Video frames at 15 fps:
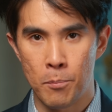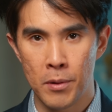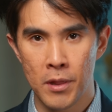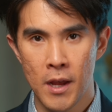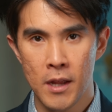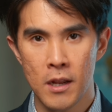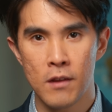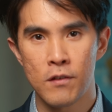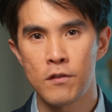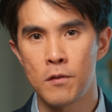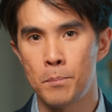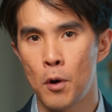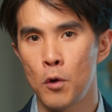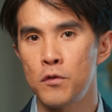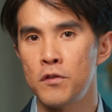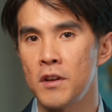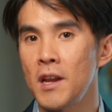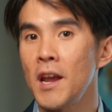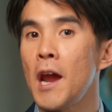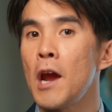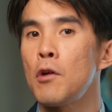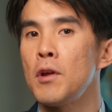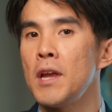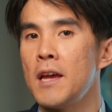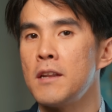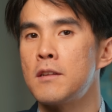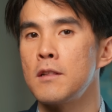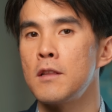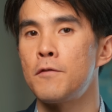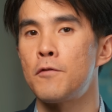blood is supposed to carry and
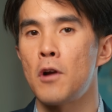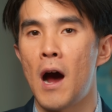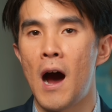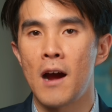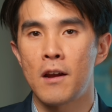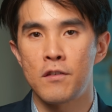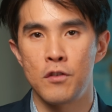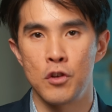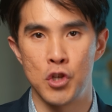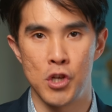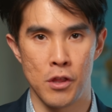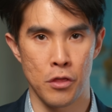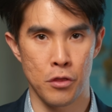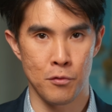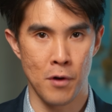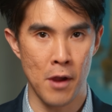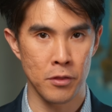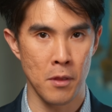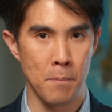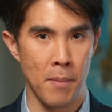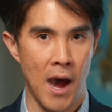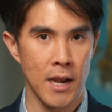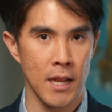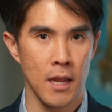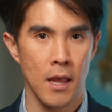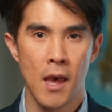deliver oxygen throughout the body,